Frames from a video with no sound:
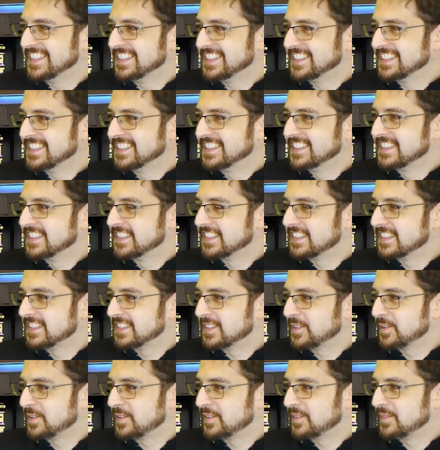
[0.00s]

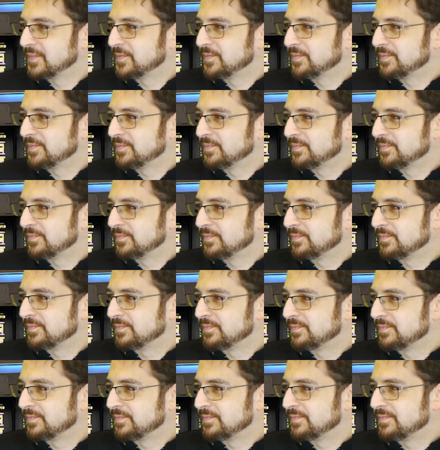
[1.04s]

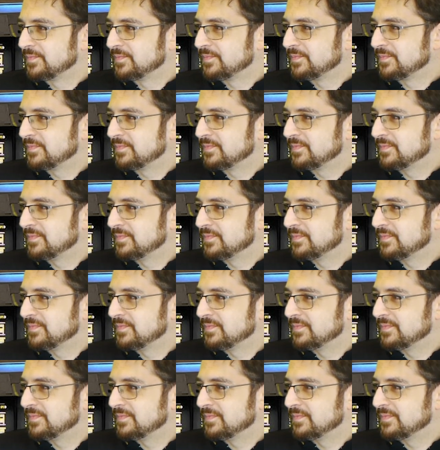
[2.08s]
No words are spoken by the person on screen.